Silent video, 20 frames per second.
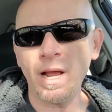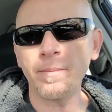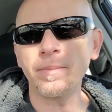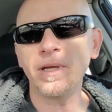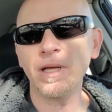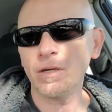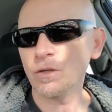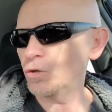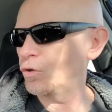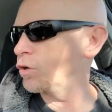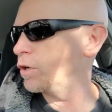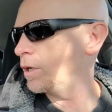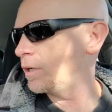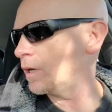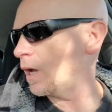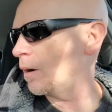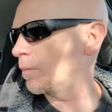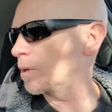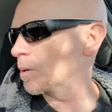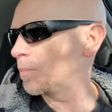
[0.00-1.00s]
getting greedy.
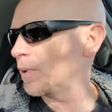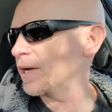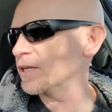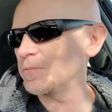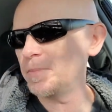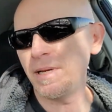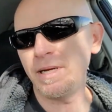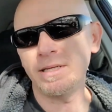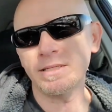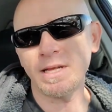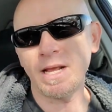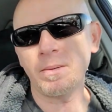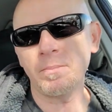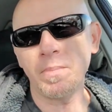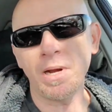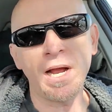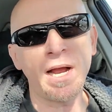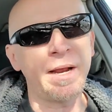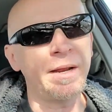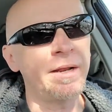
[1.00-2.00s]
I'm going to buy as many as I can
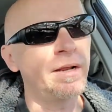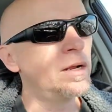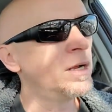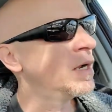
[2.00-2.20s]
buy.